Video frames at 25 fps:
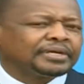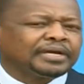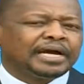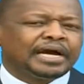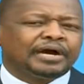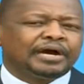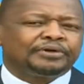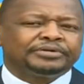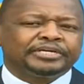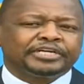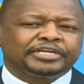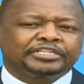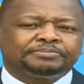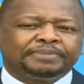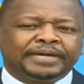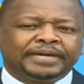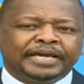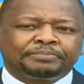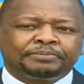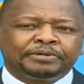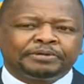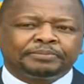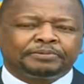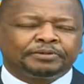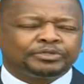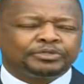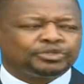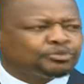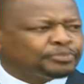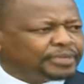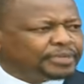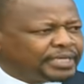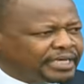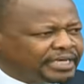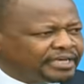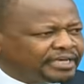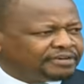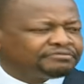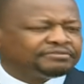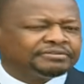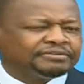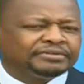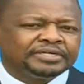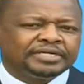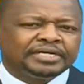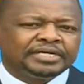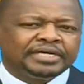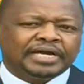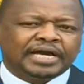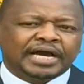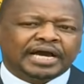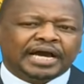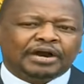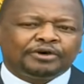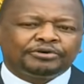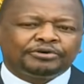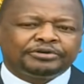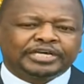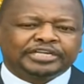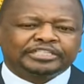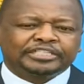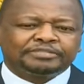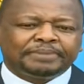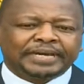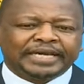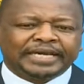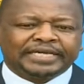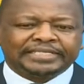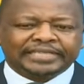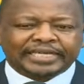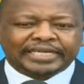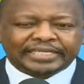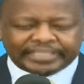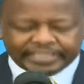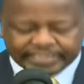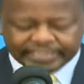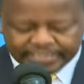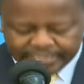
I would expect people to behave. I would expect that